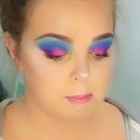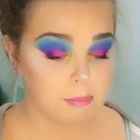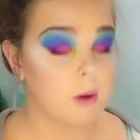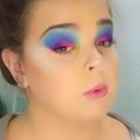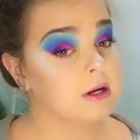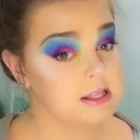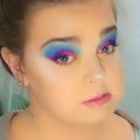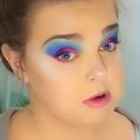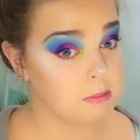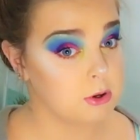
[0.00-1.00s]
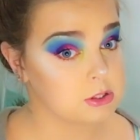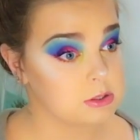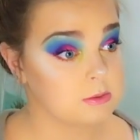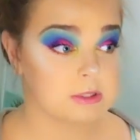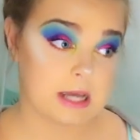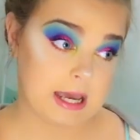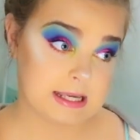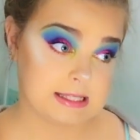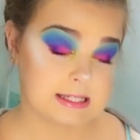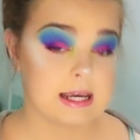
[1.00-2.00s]
But what is my personal
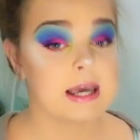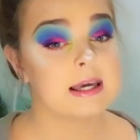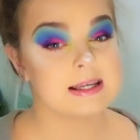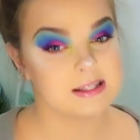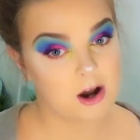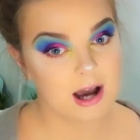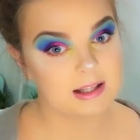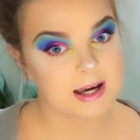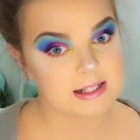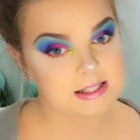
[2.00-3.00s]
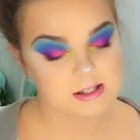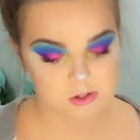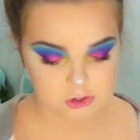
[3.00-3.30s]
taste is highlighters,